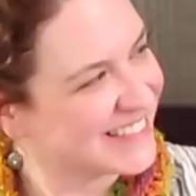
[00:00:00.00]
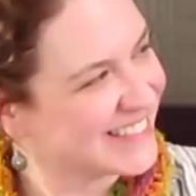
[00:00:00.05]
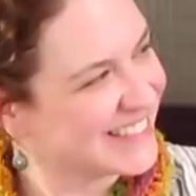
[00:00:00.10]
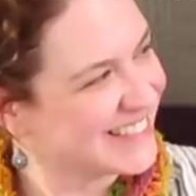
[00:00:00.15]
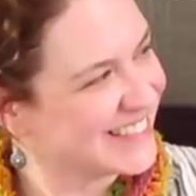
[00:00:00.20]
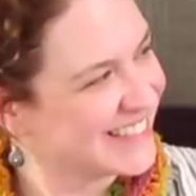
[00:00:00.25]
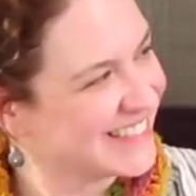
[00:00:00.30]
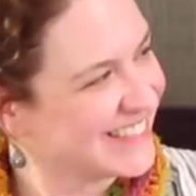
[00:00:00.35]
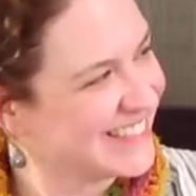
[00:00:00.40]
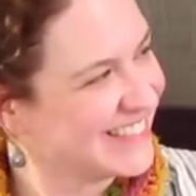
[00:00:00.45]

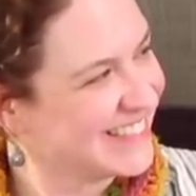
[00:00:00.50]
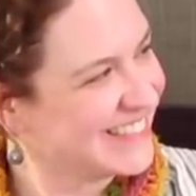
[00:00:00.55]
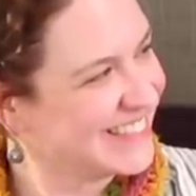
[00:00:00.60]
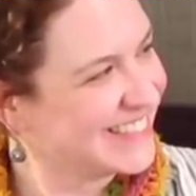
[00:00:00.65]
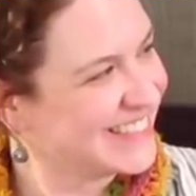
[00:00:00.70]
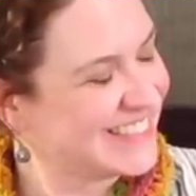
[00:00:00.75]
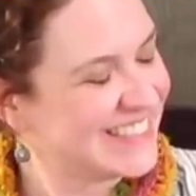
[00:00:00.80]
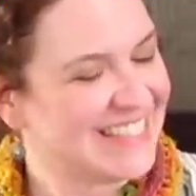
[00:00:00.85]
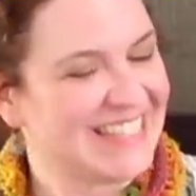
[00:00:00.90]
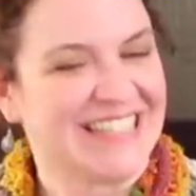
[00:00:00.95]

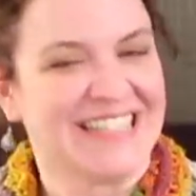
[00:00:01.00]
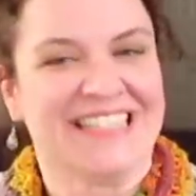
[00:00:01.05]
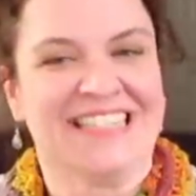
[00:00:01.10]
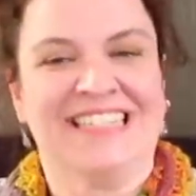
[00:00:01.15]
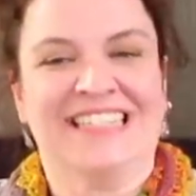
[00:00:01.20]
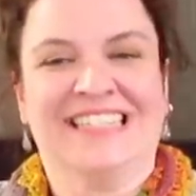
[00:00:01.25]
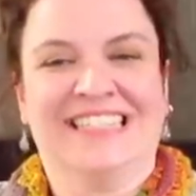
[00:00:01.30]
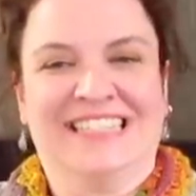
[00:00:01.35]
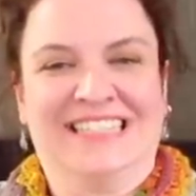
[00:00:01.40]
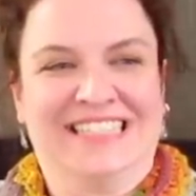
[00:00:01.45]

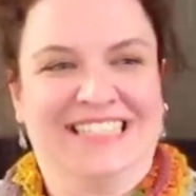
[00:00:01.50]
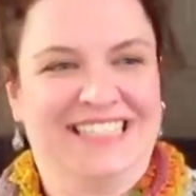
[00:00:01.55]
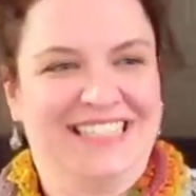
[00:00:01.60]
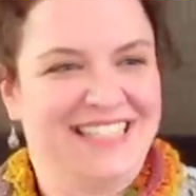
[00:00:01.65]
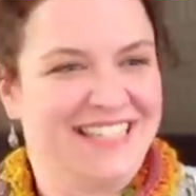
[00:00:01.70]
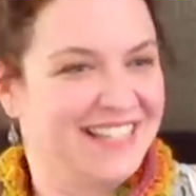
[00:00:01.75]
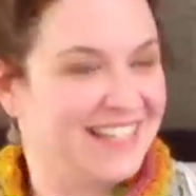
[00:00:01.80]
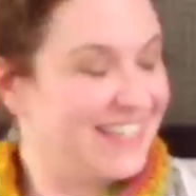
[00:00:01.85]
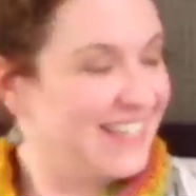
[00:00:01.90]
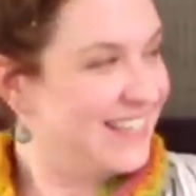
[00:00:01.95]

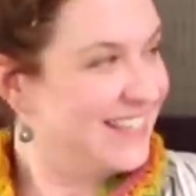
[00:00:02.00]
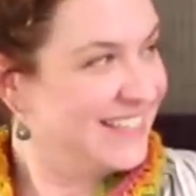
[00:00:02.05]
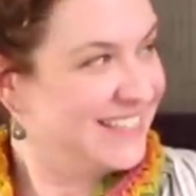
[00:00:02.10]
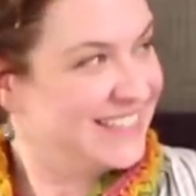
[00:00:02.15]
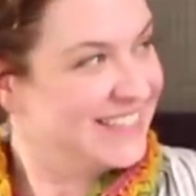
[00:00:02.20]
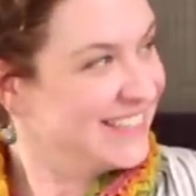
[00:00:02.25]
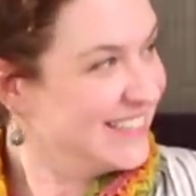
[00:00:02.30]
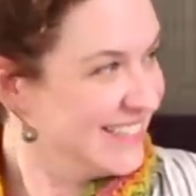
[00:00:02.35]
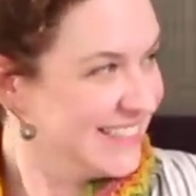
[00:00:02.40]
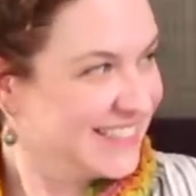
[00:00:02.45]

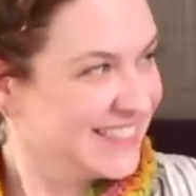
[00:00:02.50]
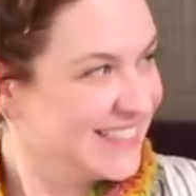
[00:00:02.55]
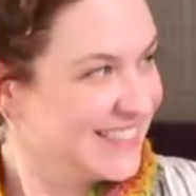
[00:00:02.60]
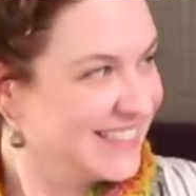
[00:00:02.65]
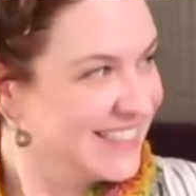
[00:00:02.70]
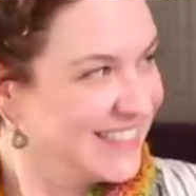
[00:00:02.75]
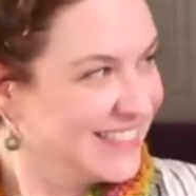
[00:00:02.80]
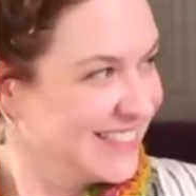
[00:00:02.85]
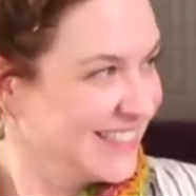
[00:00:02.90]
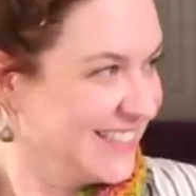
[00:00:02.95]

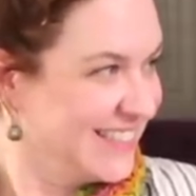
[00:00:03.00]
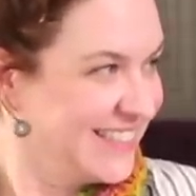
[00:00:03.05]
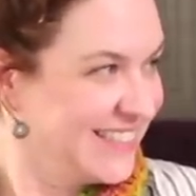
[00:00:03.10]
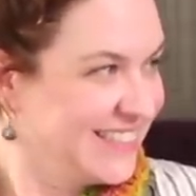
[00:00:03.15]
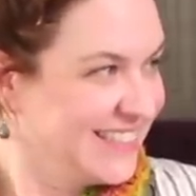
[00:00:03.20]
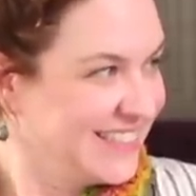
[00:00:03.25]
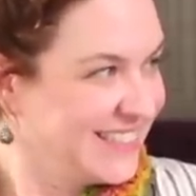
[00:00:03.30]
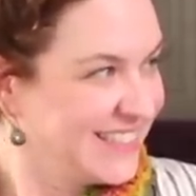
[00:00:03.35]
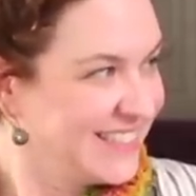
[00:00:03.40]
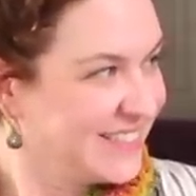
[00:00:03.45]

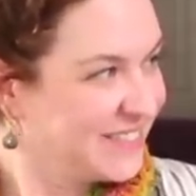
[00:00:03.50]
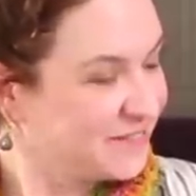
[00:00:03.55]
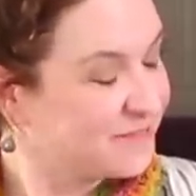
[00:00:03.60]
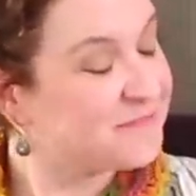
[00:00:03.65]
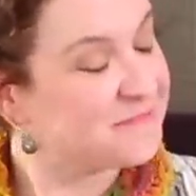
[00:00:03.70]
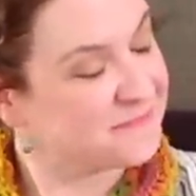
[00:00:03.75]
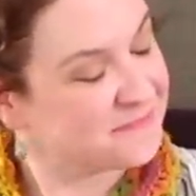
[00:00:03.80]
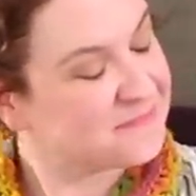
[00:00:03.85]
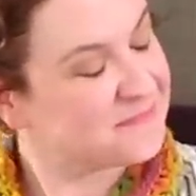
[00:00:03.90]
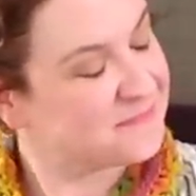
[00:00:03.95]

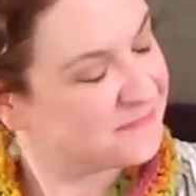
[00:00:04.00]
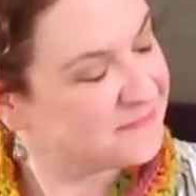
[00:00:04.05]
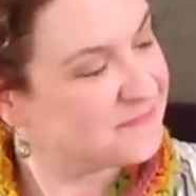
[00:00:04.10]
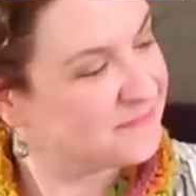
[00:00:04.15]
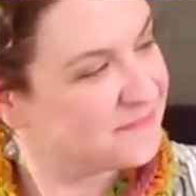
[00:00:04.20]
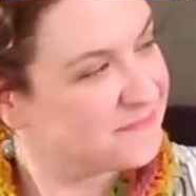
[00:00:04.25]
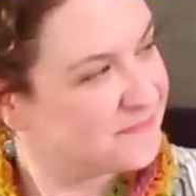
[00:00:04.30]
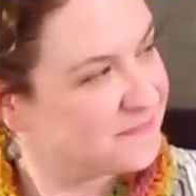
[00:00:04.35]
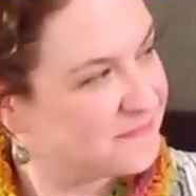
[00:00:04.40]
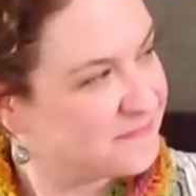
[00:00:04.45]

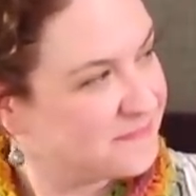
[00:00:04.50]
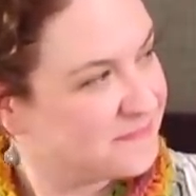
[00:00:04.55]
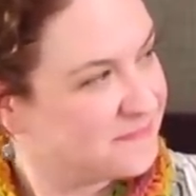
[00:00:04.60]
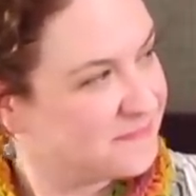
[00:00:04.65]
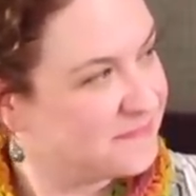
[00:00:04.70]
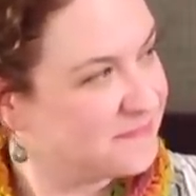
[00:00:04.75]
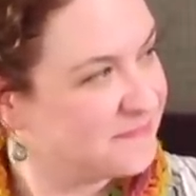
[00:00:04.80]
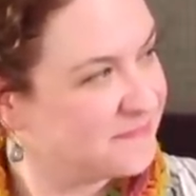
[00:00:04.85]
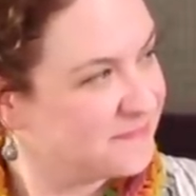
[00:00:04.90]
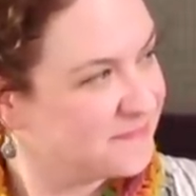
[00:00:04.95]

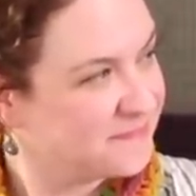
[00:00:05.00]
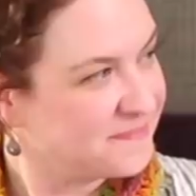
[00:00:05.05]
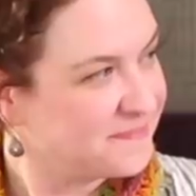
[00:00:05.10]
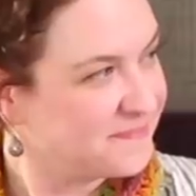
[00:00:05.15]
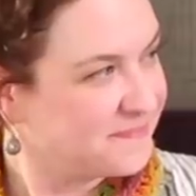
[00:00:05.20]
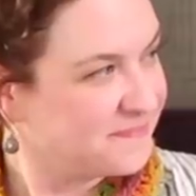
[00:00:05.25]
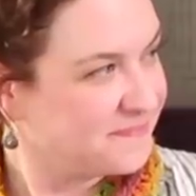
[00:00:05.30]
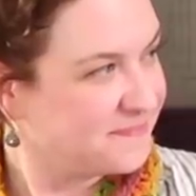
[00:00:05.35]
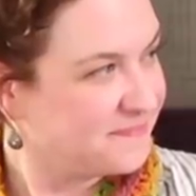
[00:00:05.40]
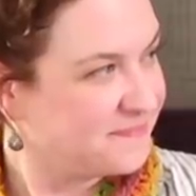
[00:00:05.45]

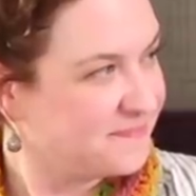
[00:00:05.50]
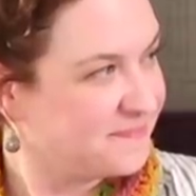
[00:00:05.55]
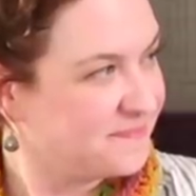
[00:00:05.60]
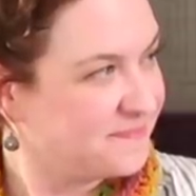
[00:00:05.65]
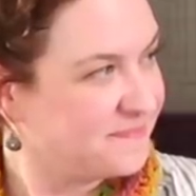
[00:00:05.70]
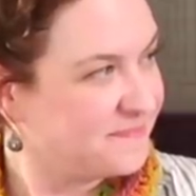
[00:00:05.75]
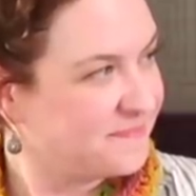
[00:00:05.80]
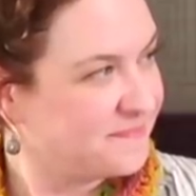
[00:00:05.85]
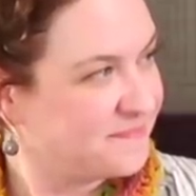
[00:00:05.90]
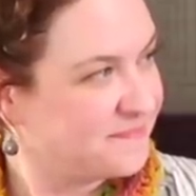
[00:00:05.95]

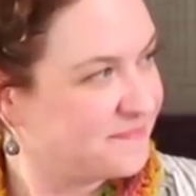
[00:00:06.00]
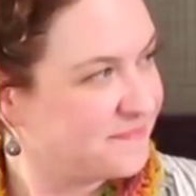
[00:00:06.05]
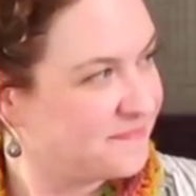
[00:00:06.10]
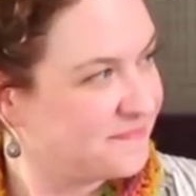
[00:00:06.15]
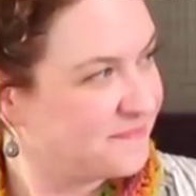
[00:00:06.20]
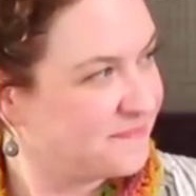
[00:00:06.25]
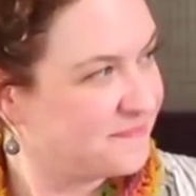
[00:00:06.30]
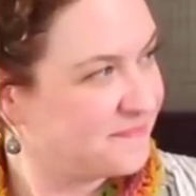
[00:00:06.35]
(silent)